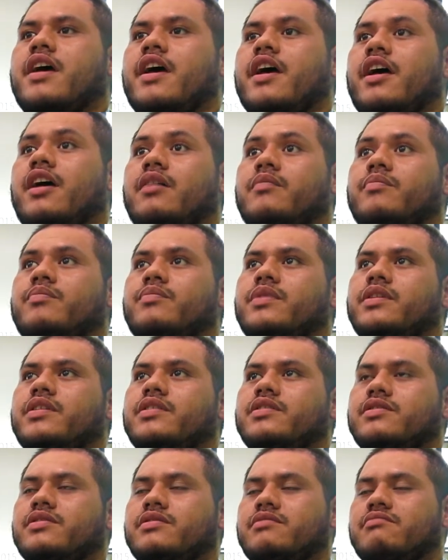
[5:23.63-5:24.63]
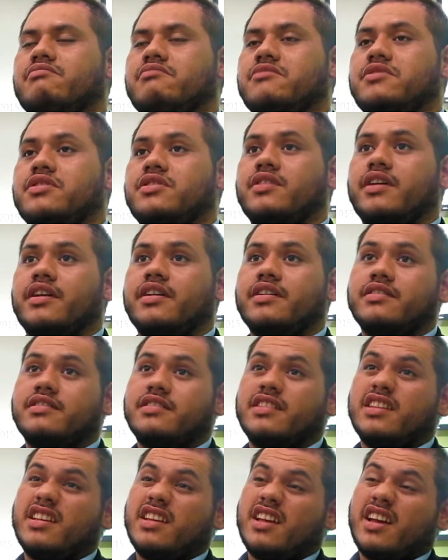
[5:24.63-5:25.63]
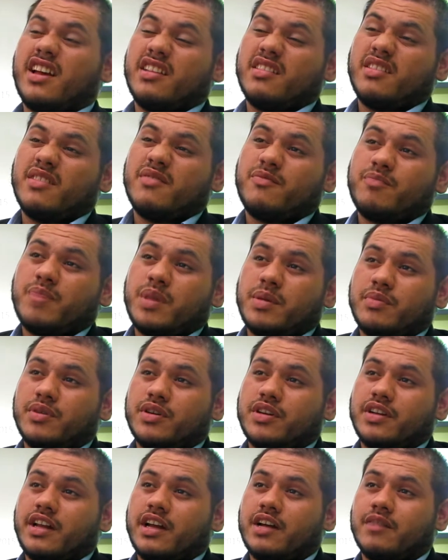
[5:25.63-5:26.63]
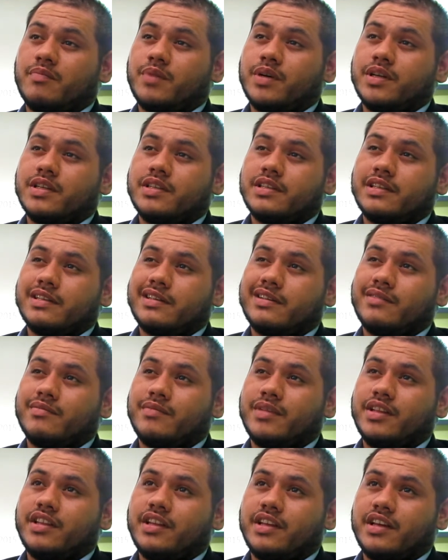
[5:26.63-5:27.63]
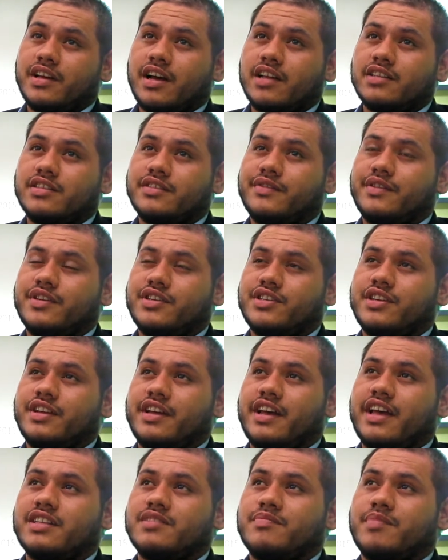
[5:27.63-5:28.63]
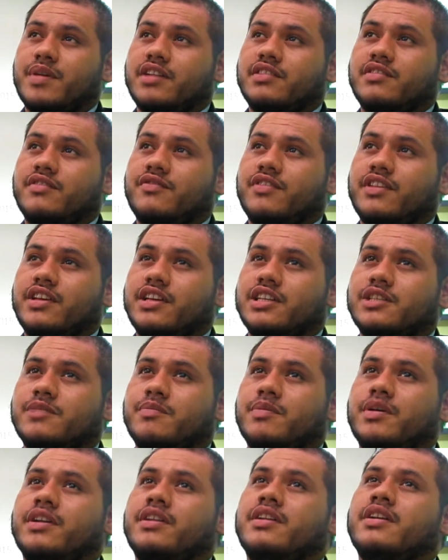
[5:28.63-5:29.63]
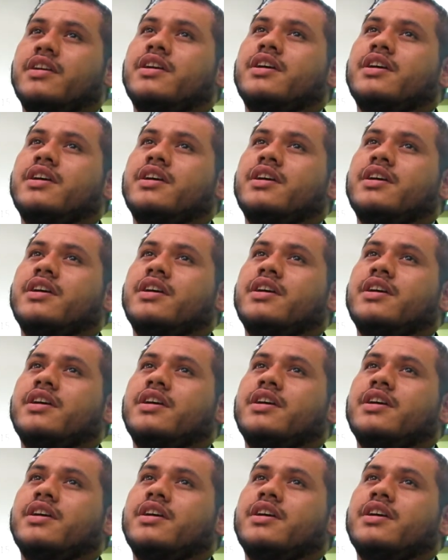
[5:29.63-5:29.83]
help and try to see if people could help us in the conservation aspect of things. But